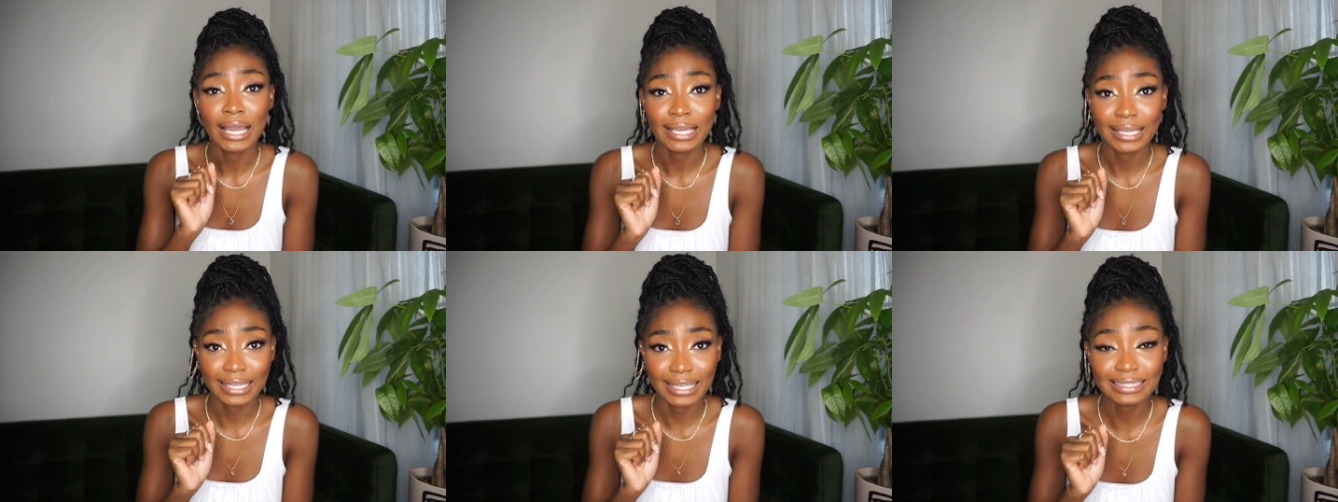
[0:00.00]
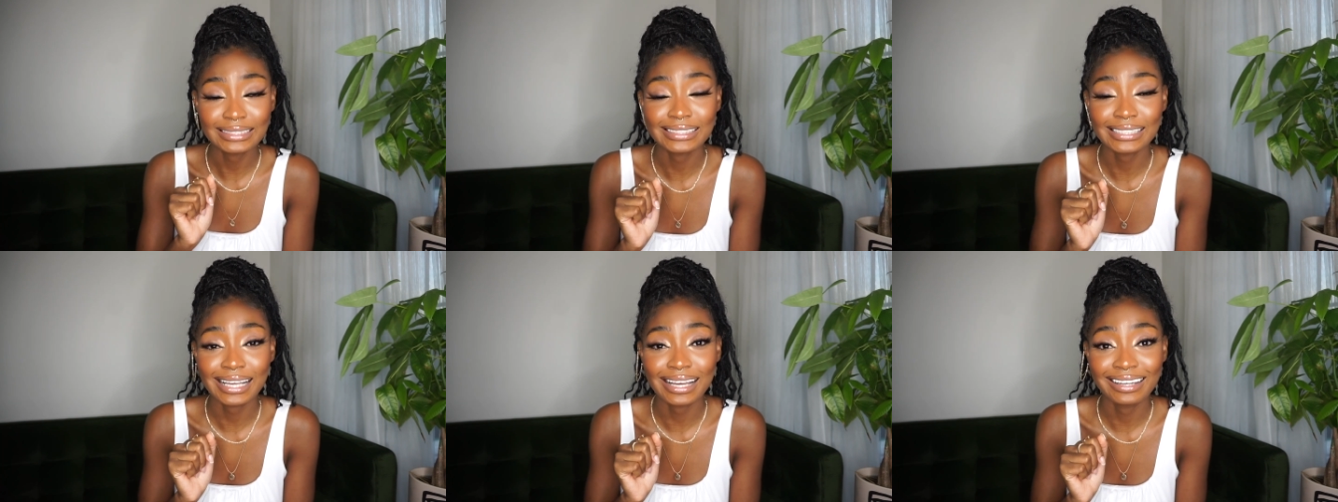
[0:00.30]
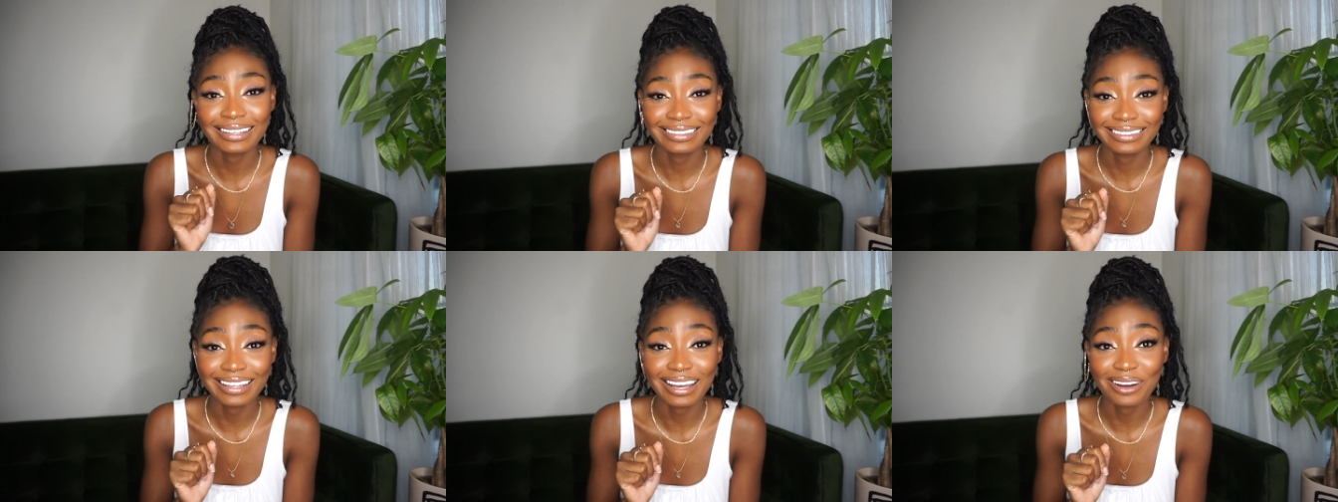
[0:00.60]
get
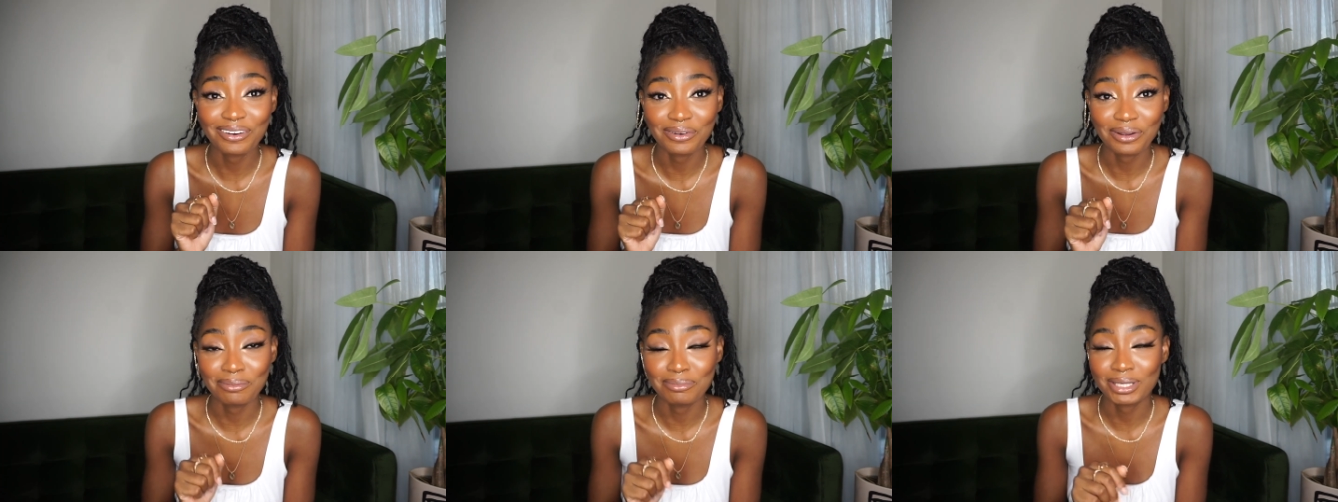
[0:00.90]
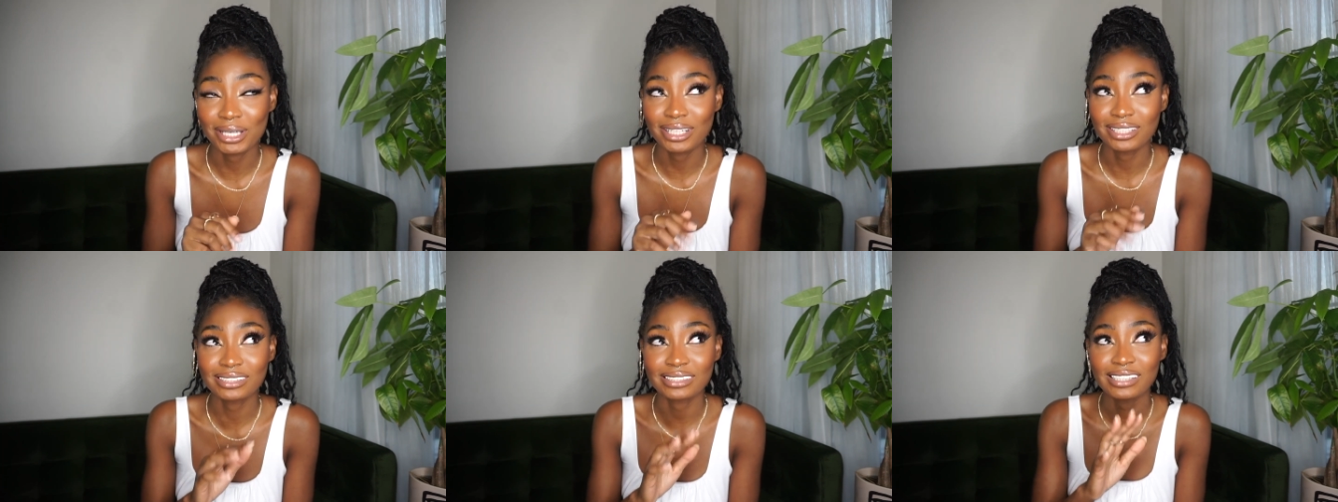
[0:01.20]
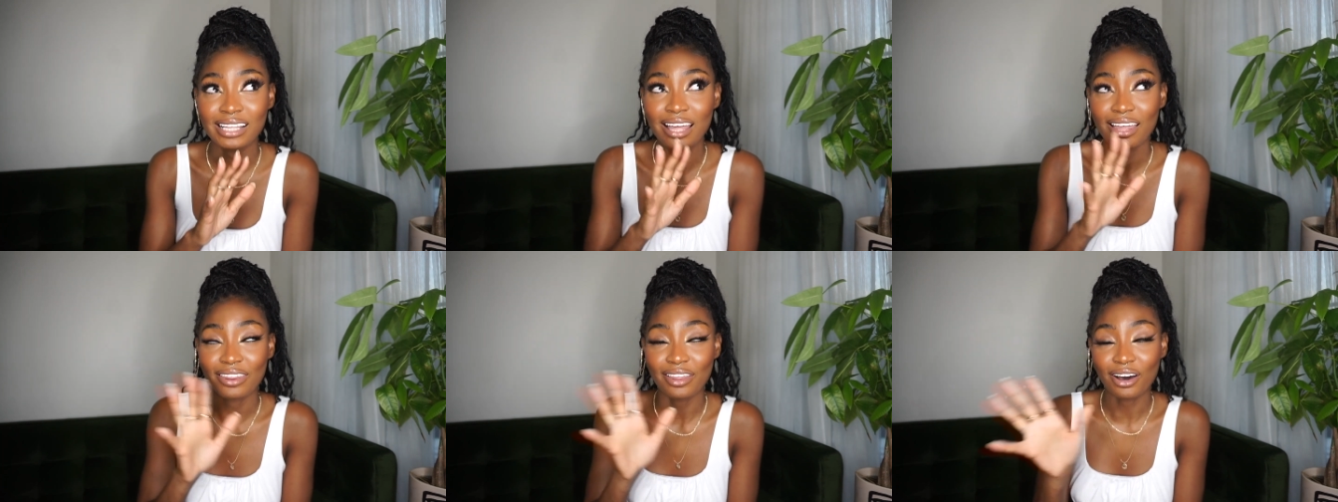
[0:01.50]
signed that way, because
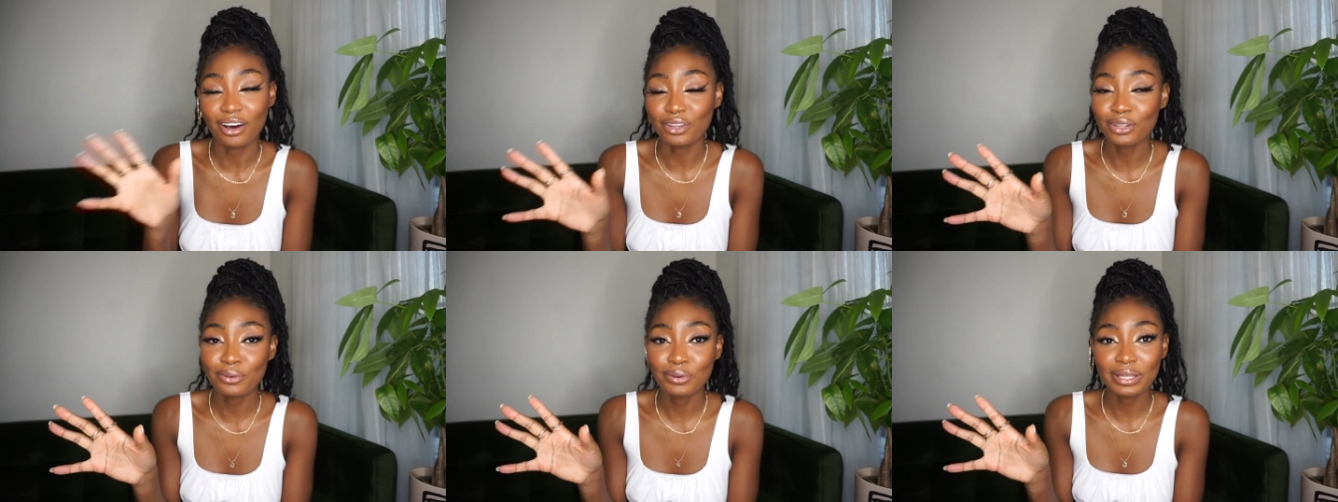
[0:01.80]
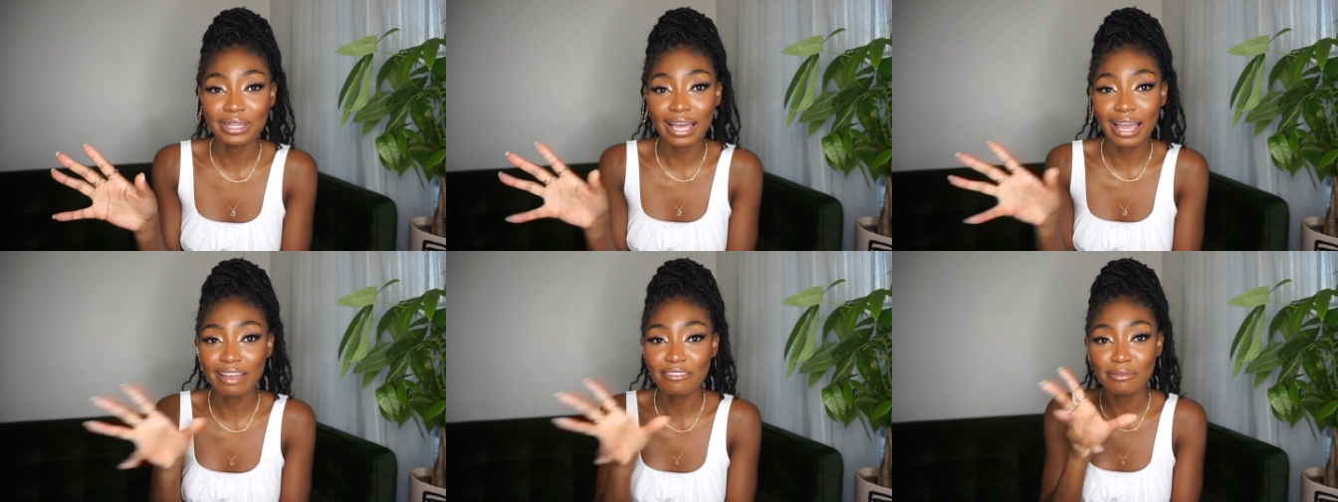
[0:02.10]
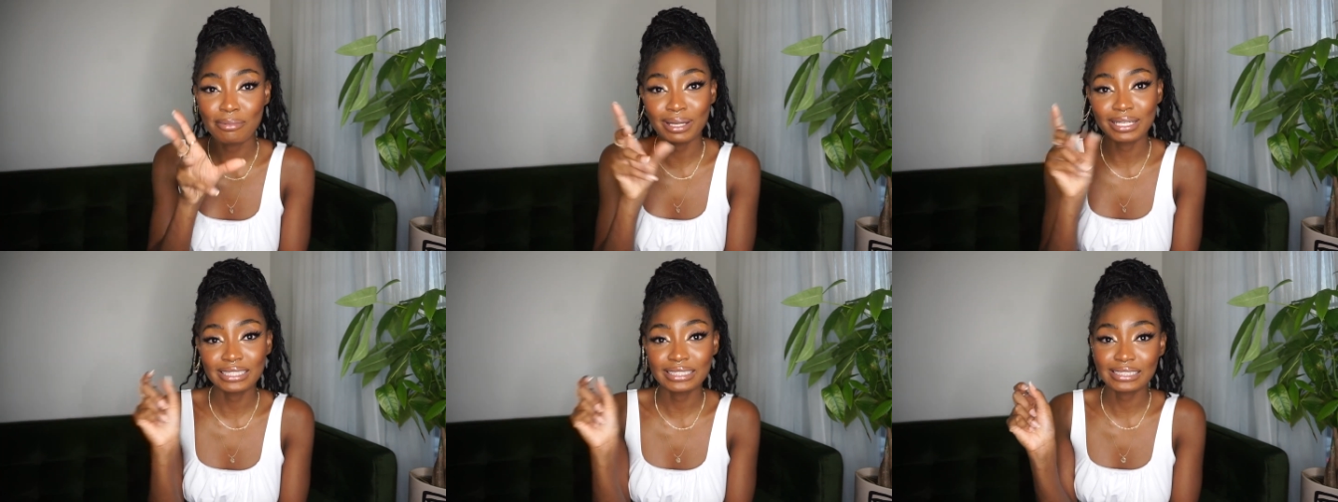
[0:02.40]
the other way that
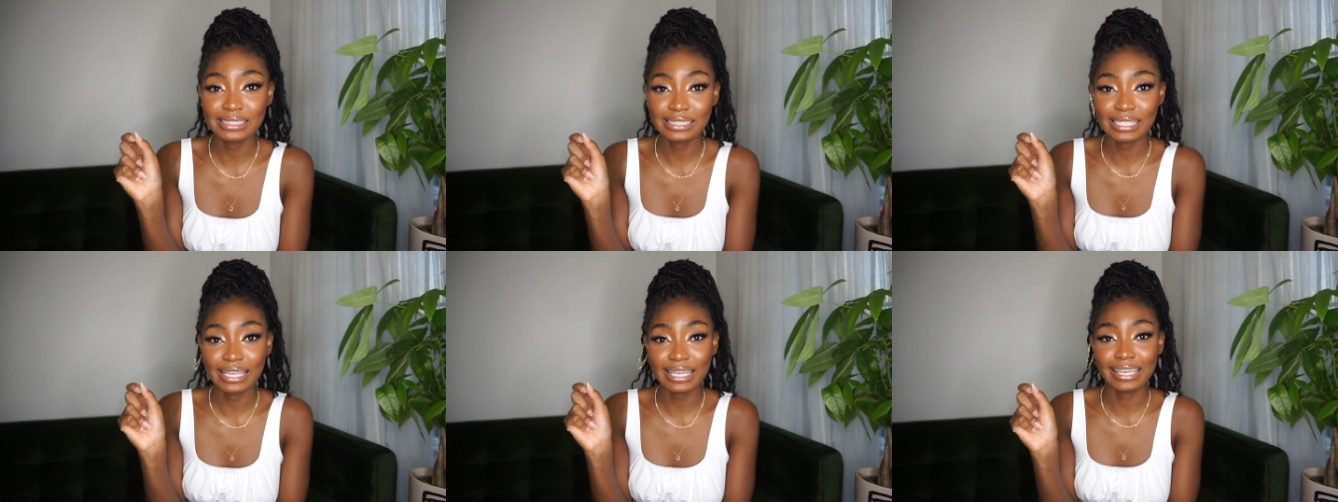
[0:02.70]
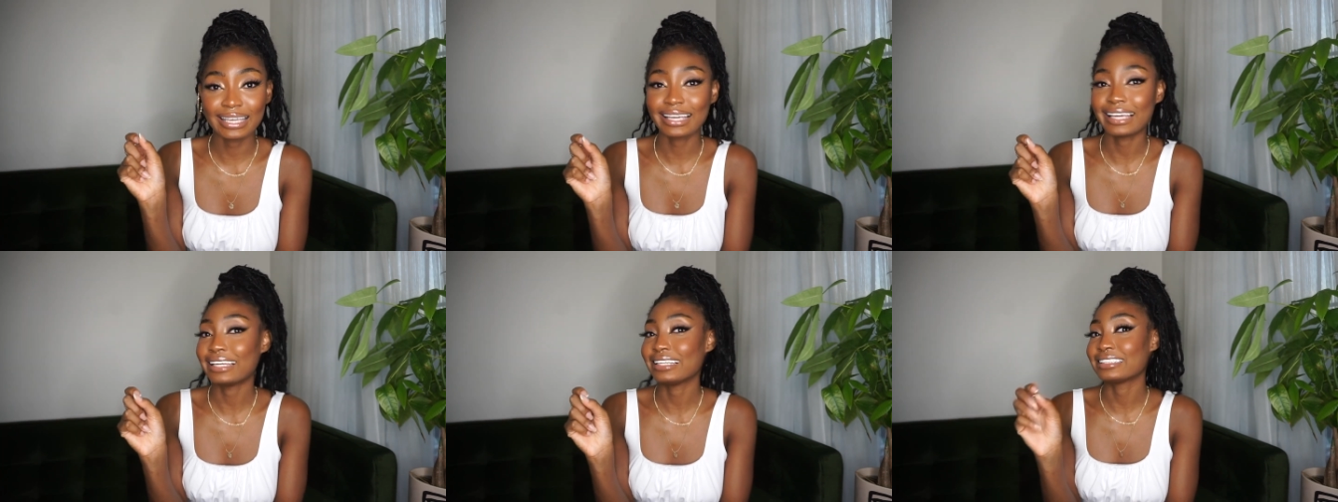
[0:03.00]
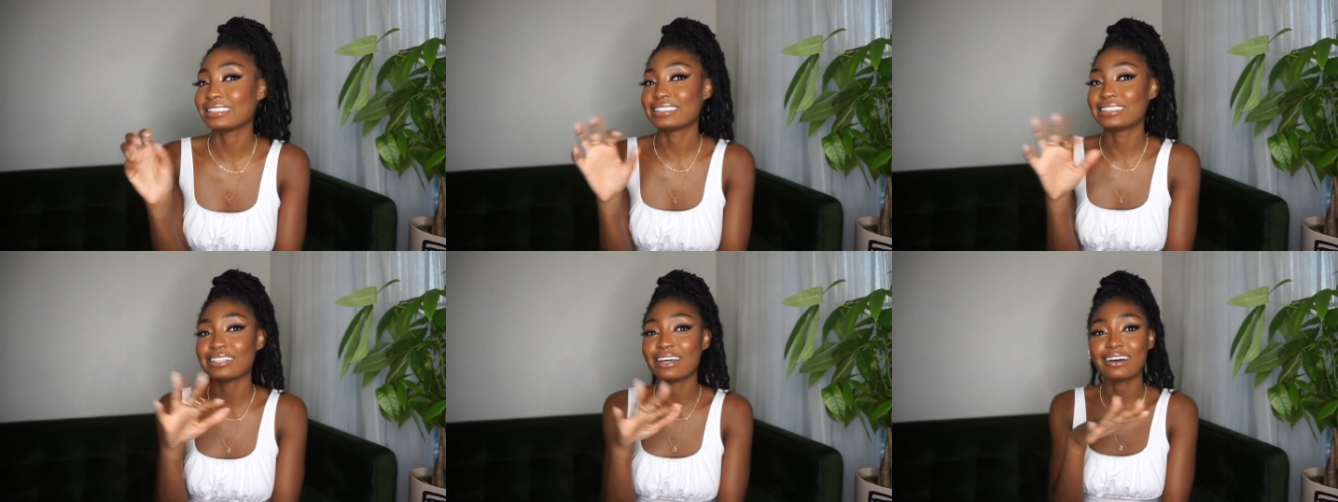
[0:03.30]
everybody is saying, it
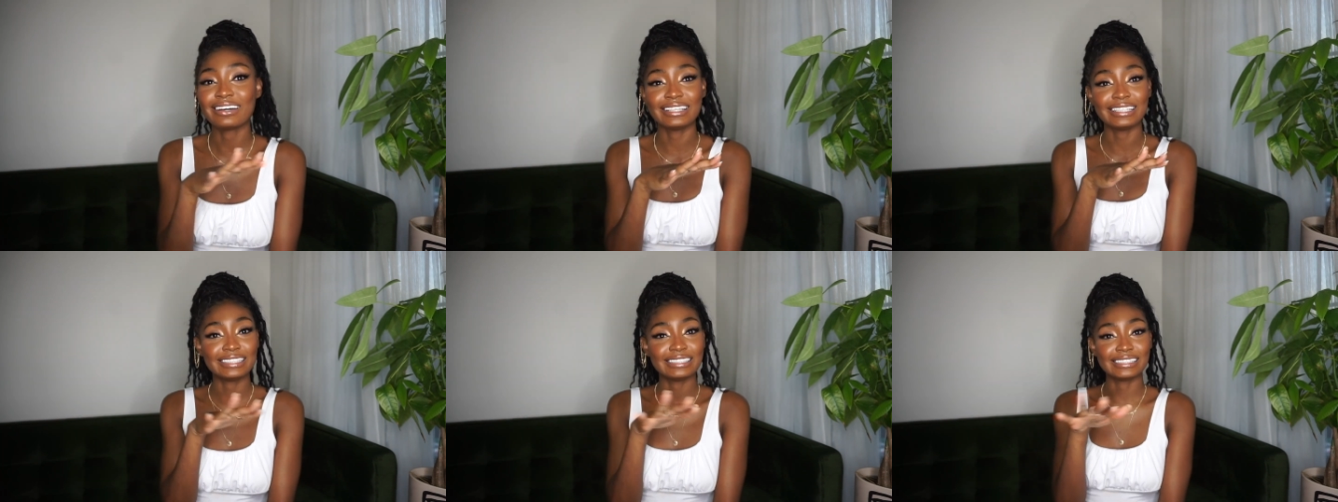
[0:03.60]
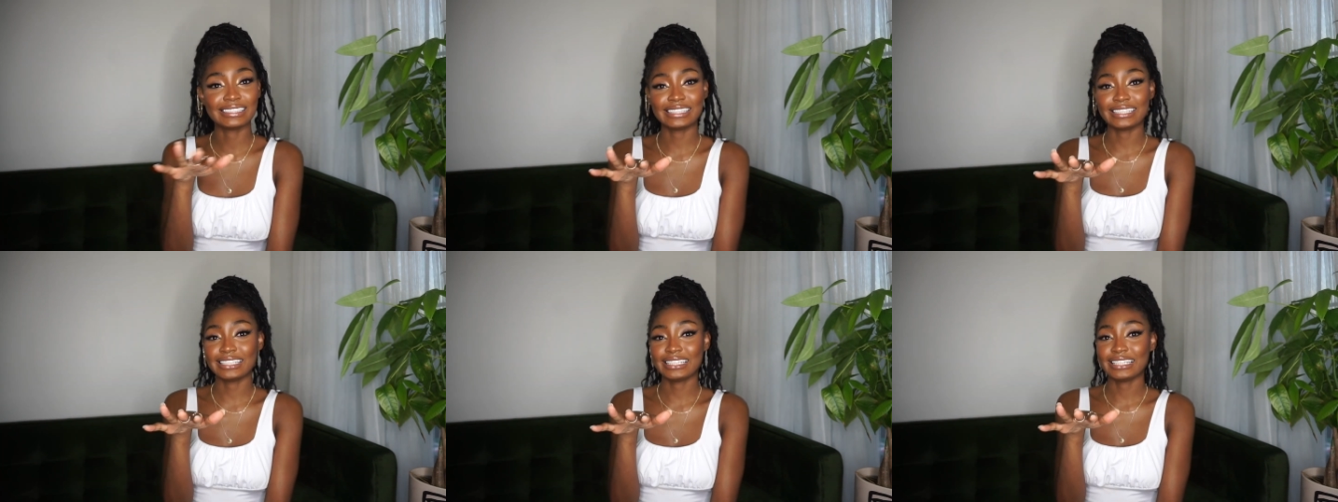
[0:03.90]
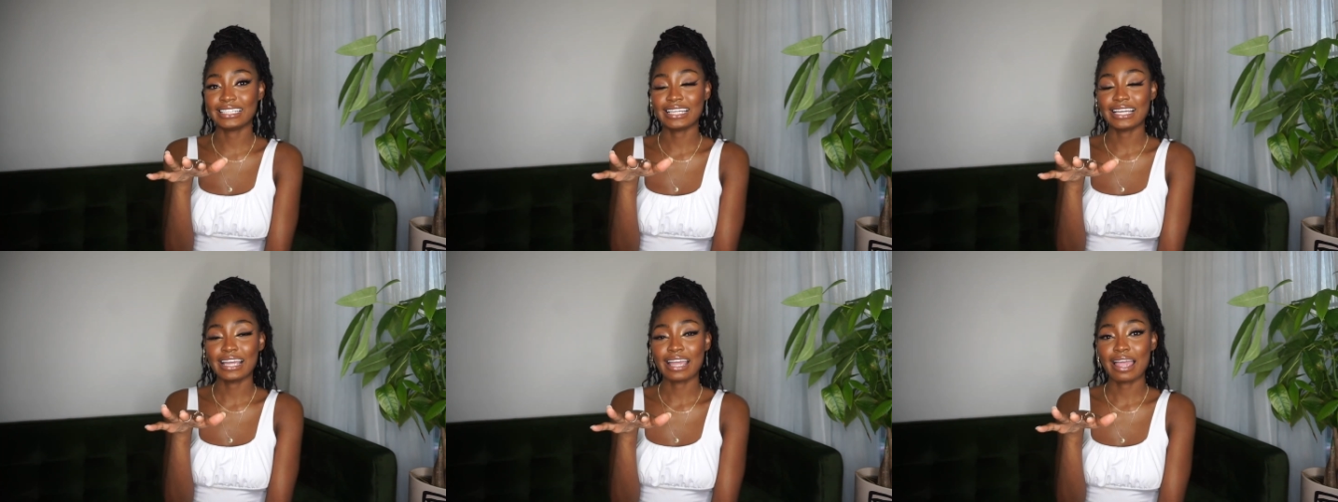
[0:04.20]
is not easy,